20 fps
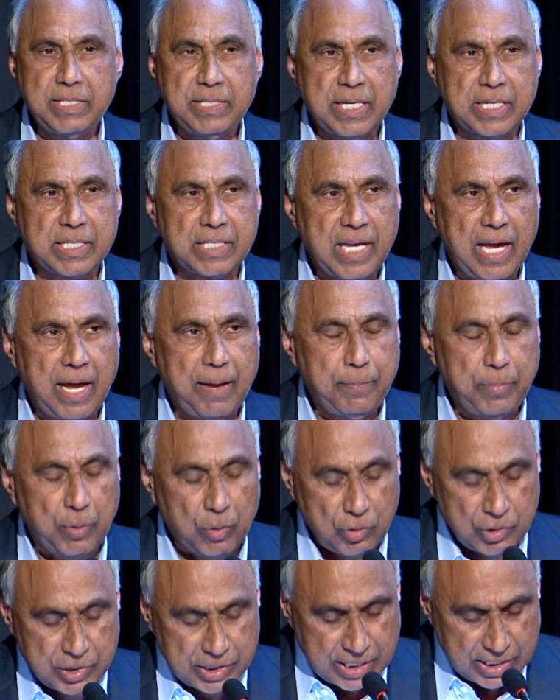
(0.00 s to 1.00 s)
the
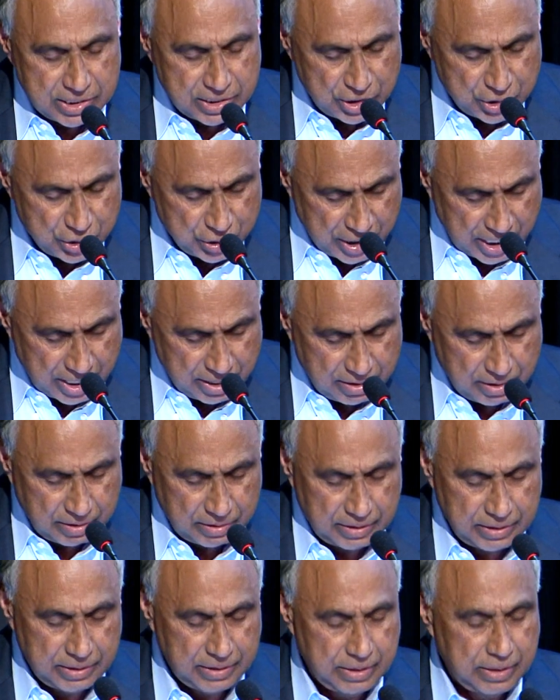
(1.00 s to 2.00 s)
example, sets the
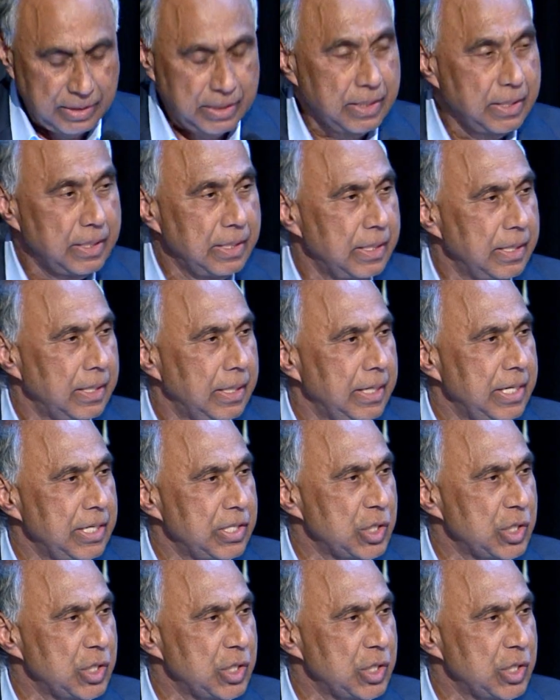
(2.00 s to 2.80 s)
standard. His